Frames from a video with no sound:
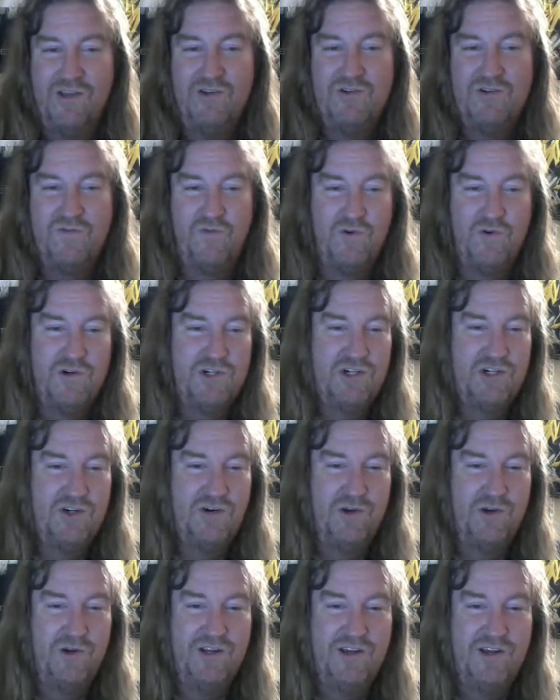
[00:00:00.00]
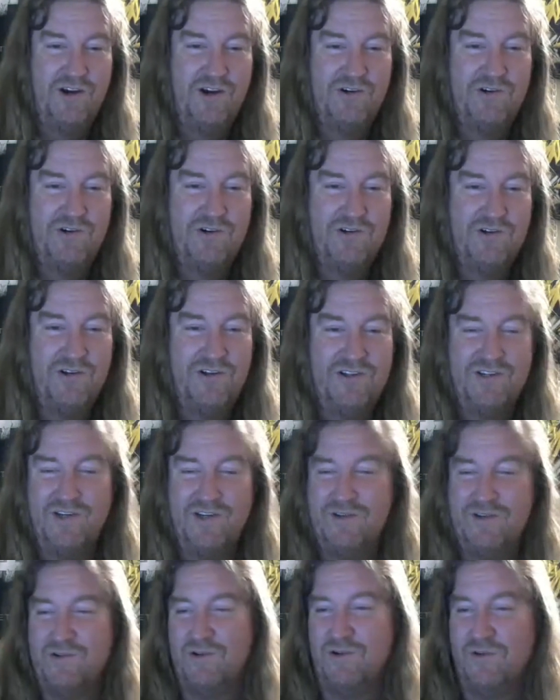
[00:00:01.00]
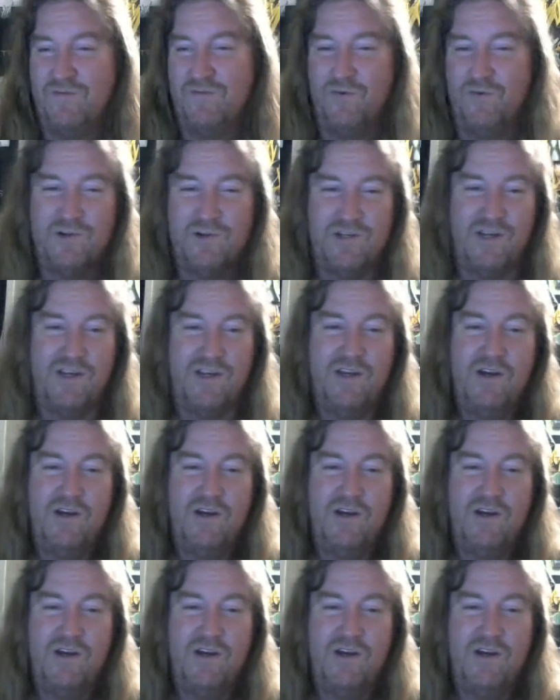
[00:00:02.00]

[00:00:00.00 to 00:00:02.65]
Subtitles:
force-generated characters a lot of times, so therefore it's like,